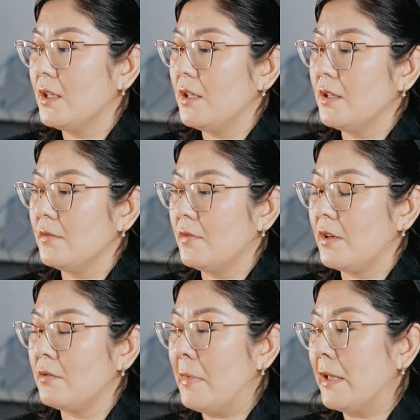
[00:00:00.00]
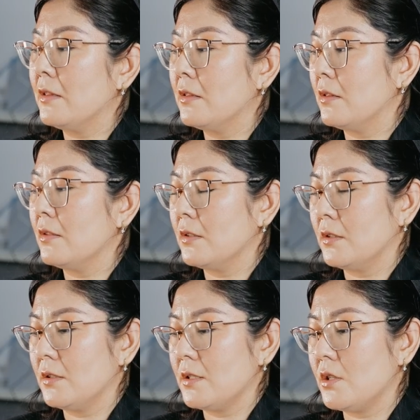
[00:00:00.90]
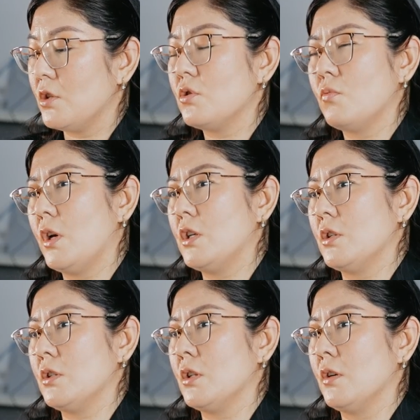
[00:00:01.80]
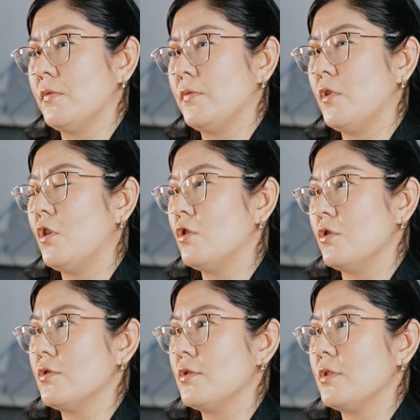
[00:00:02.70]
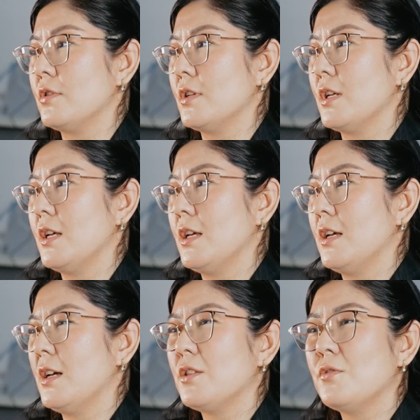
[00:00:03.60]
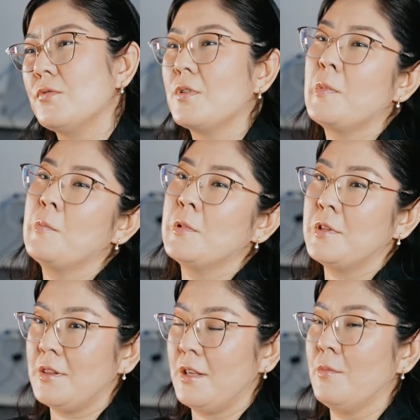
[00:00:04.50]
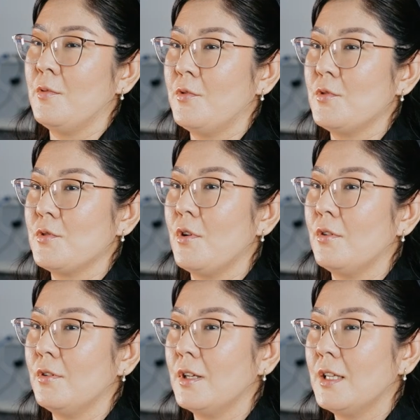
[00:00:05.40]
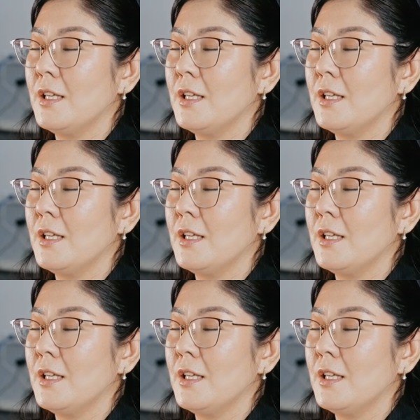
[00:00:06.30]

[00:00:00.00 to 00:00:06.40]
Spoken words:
environmental situation of Earth. I don't remember the name of the song.